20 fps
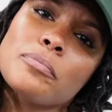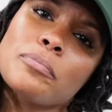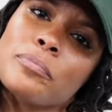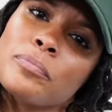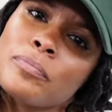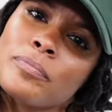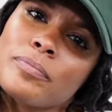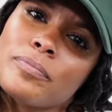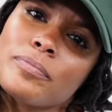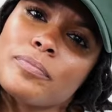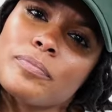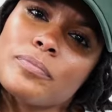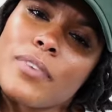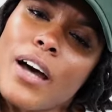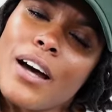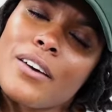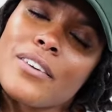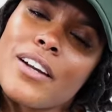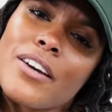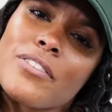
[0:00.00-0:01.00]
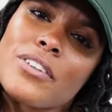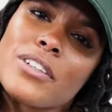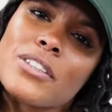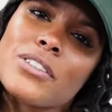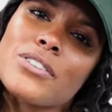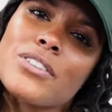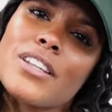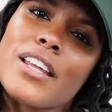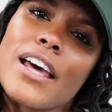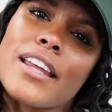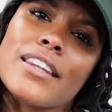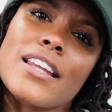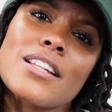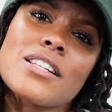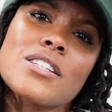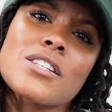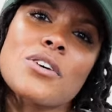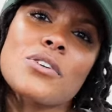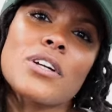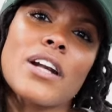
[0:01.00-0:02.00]
hmm, I'll never do that.
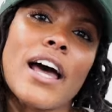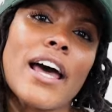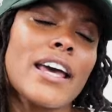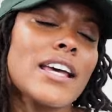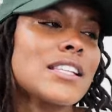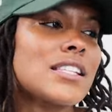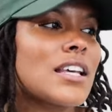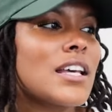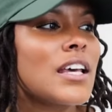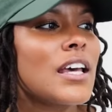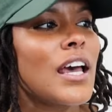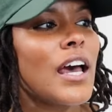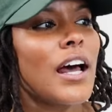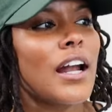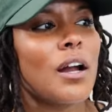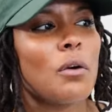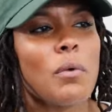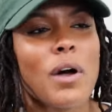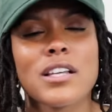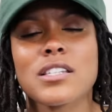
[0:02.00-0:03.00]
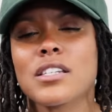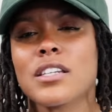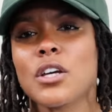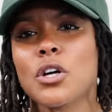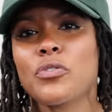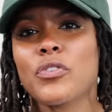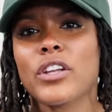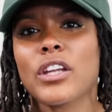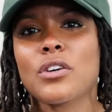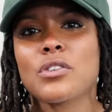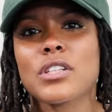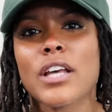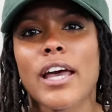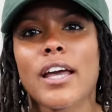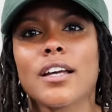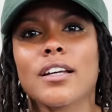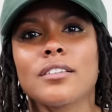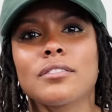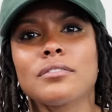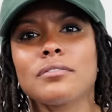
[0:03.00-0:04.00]
That's so nice. And I watch nail videos
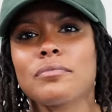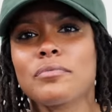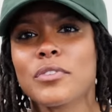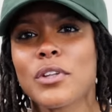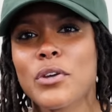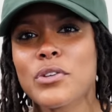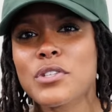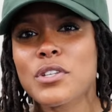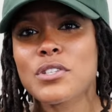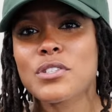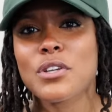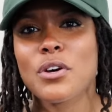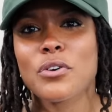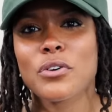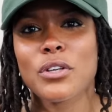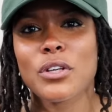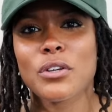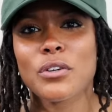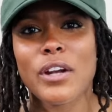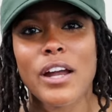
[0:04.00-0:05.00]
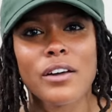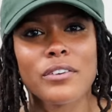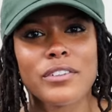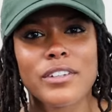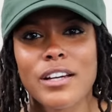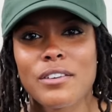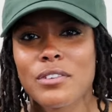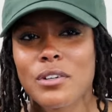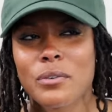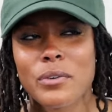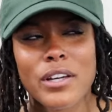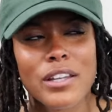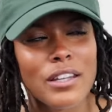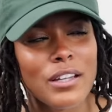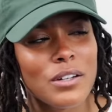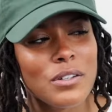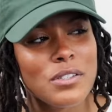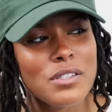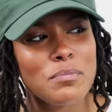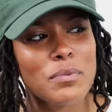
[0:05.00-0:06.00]
like, hmm, those are so cute. I'll never wear
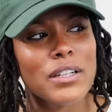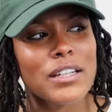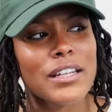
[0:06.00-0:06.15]
those, but